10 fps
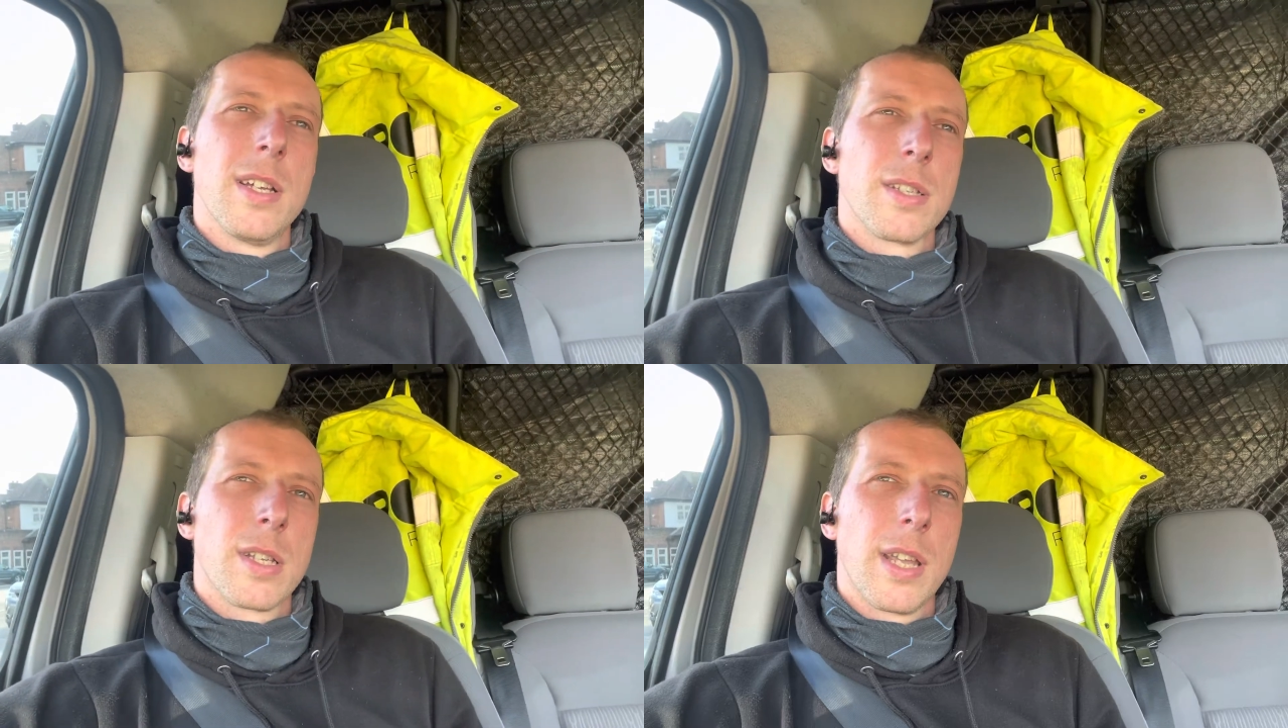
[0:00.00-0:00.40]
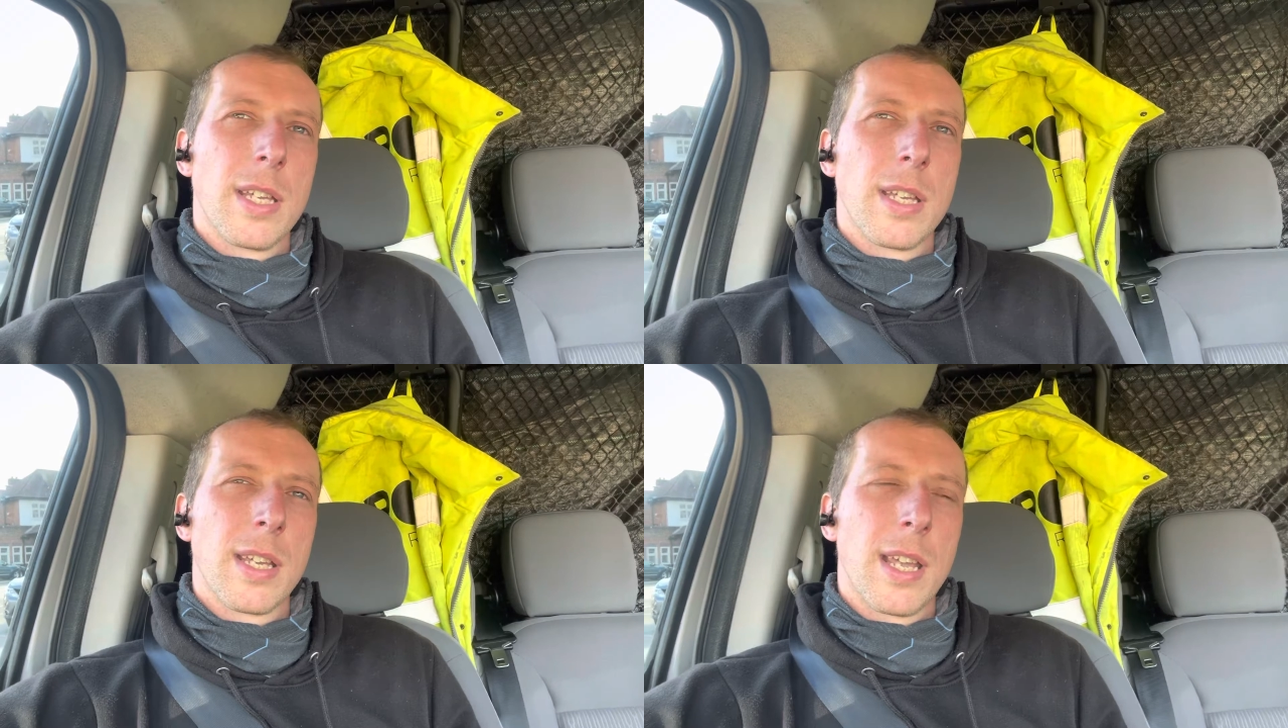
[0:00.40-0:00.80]
so that
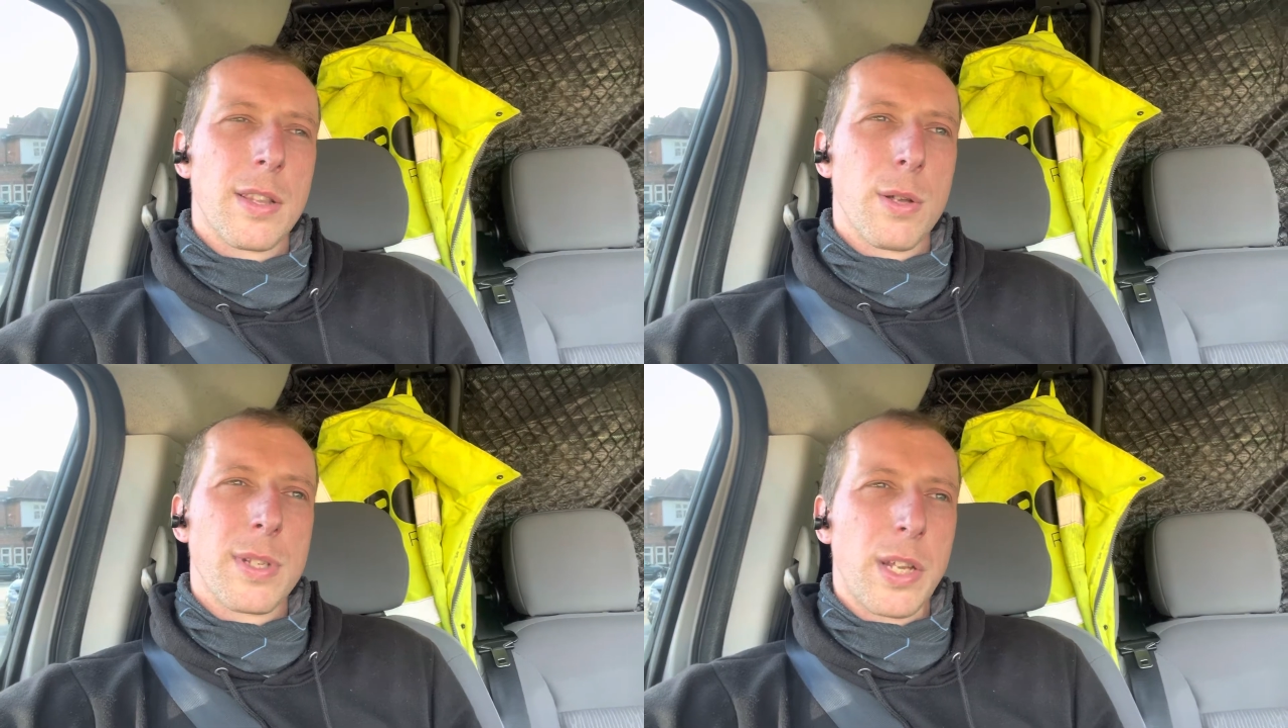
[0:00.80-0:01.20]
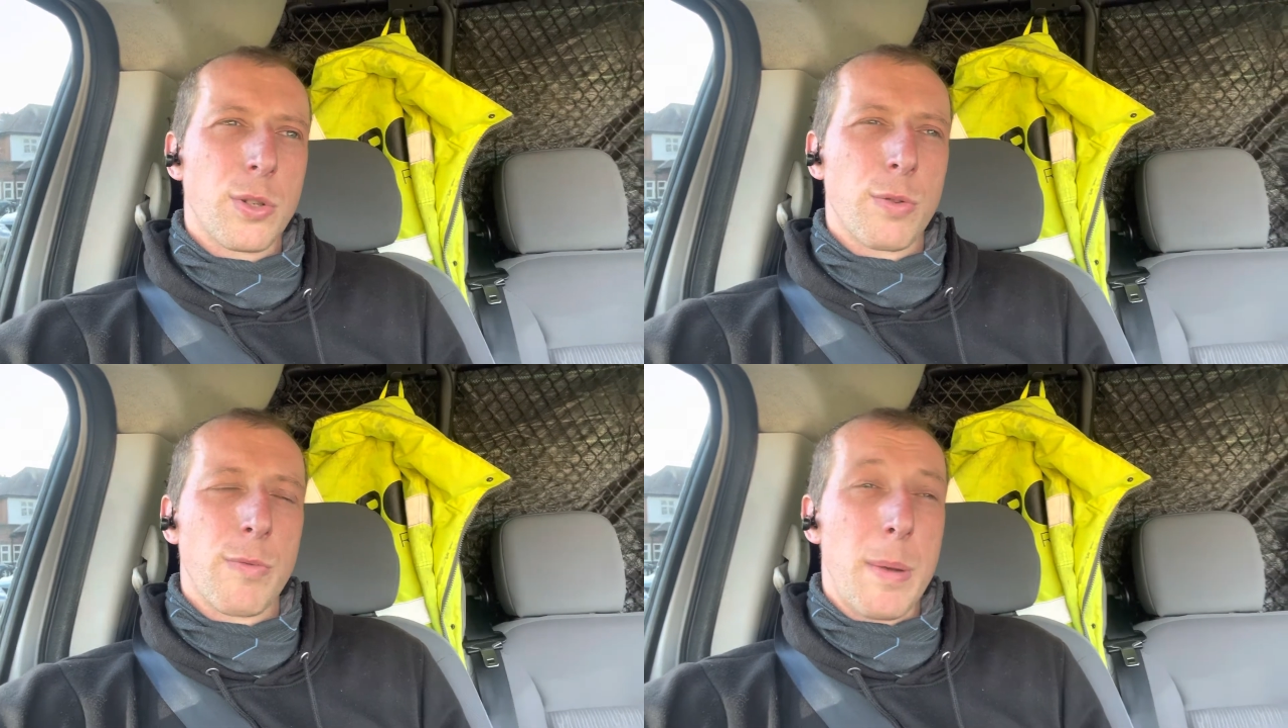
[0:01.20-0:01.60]
you can get those
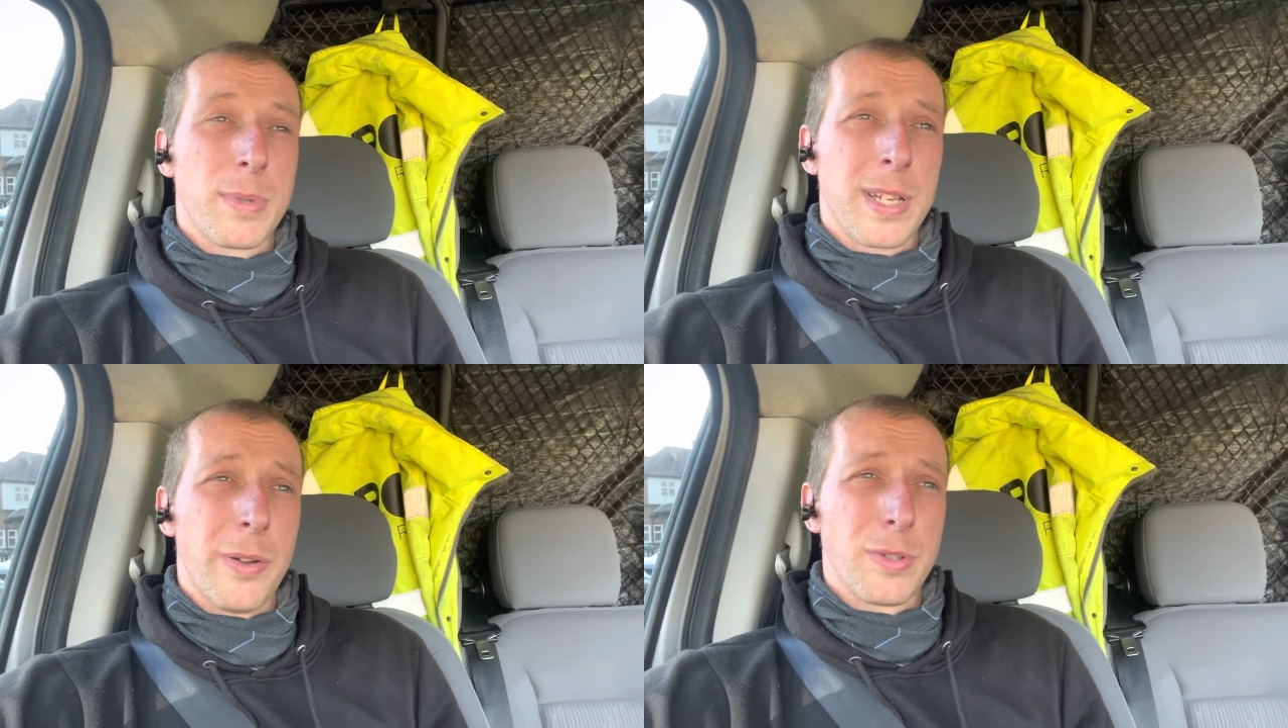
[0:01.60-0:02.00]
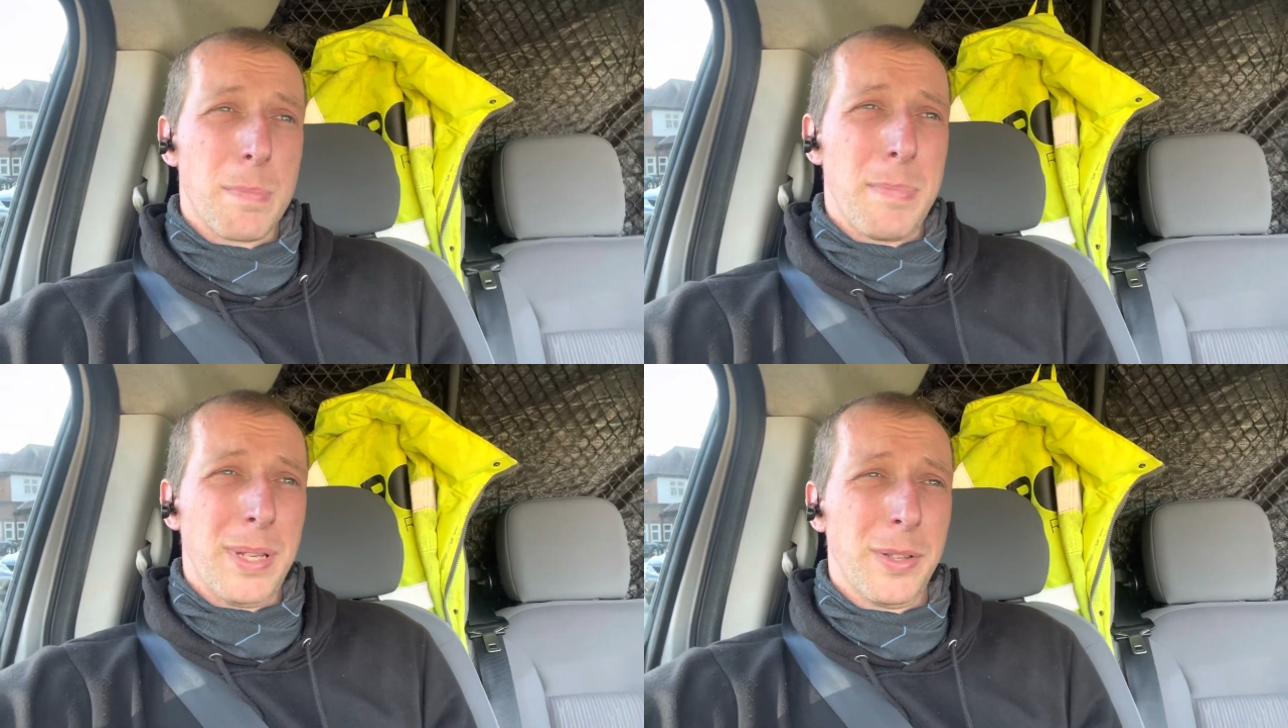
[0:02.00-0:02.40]
extra reps out to
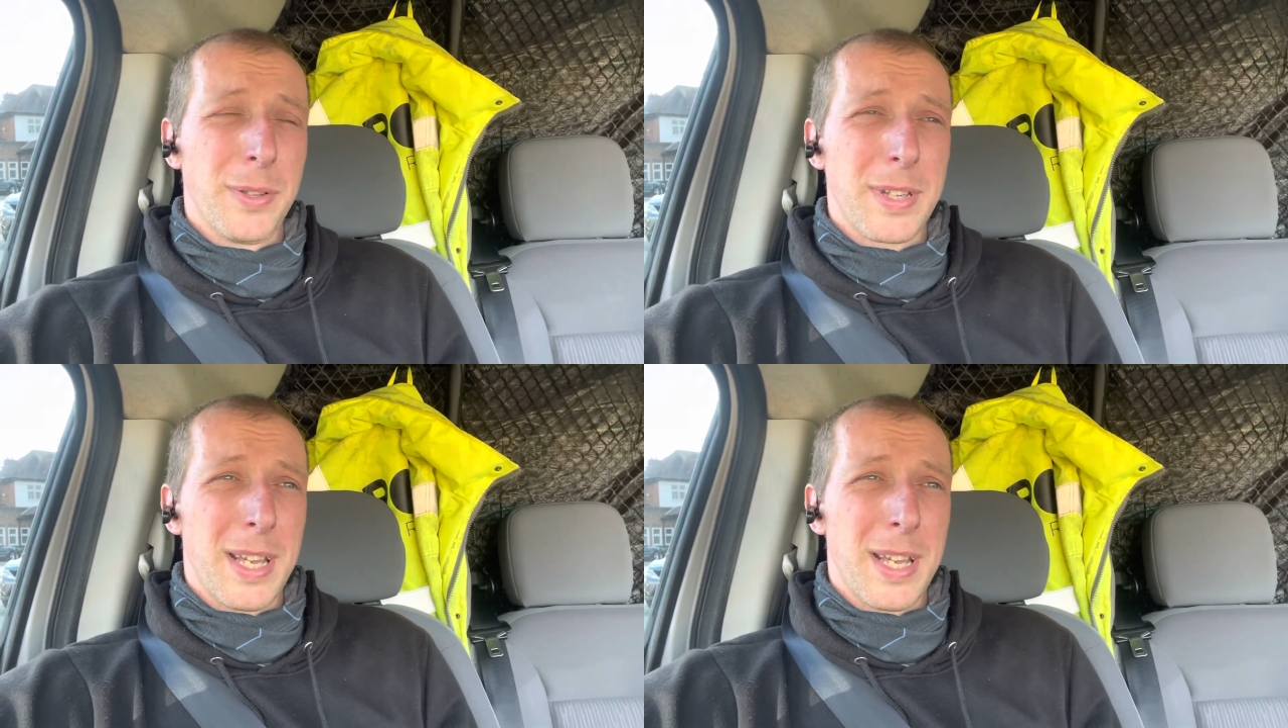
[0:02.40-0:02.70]
build